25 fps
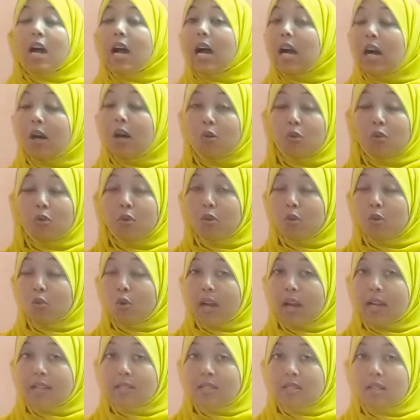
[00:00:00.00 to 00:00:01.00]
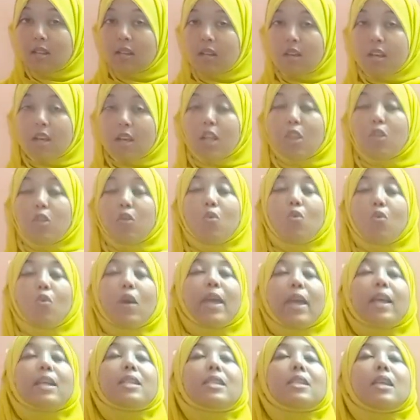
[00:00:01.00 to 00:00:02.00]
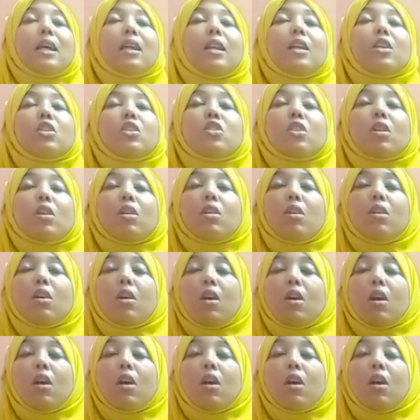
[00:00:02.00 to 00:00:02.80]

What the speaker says: How, you ask? Through exhalation.